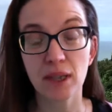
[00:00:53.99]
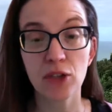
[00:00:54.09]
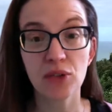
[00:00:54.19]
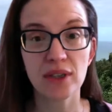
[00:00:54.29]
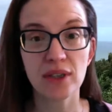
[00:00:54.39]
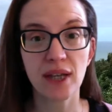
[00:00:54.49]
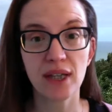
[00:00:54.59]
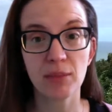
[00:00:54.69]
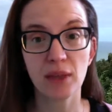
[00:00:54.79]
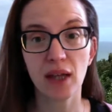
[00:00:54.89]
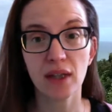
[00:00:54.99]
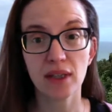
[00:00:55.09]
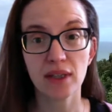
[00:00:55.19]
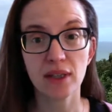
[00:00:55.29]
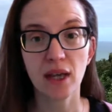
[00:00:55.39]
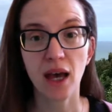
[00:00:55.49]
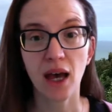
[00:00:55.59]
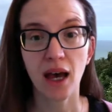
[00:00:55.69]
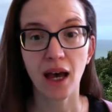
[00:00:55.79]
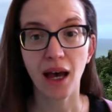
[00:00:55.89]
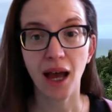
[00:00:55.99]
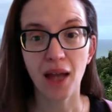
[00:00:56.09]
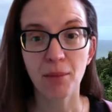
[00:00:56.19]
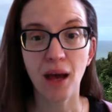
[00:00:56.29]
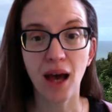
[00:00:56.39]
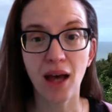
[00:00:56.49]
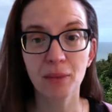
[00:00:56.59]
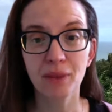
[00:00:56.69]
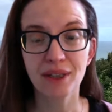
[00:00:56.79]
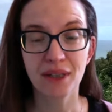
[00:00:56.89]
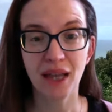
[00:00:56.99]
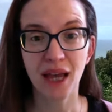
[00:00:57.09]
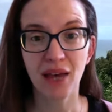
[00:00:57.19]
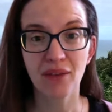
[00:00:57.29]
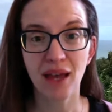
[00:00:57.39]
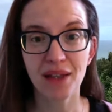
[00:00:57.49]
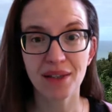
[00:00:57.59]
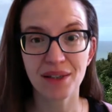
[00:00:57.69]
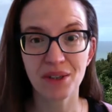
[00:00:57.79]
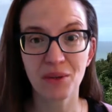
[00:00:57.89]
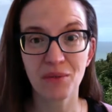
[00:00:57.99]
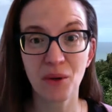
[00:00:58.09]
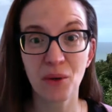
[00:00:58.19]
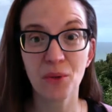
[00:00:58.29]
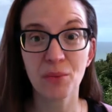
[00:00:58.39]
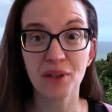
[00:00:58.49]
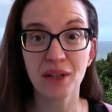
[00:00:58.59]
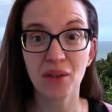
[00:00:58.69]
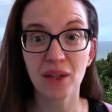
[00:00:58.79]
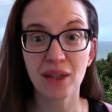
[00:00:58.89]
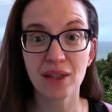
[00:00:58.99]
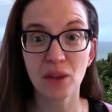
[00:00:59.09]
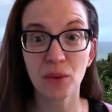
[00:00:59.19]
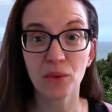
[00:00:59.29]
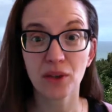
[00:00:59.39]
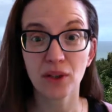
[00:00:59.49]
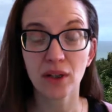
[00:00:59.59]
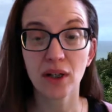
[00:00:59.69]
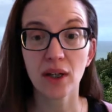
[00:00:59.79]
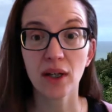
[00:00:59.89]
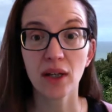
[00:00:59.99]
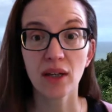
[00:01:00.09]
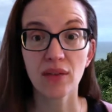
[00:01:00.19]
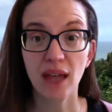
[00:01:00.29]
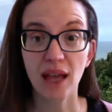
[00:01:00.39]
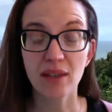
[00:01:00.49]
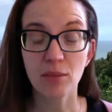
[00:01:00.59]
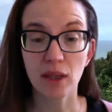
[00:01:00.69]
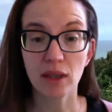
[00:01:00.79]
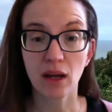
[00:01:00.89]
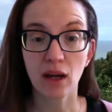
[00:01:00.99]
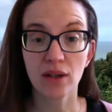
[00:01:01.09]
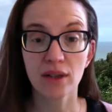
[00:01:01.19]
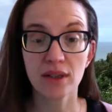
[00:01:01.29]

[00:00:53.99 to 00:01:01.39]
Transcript: He used to text me on his iPod when he didn't have access to a phone, but now that he's older, if he has something hard to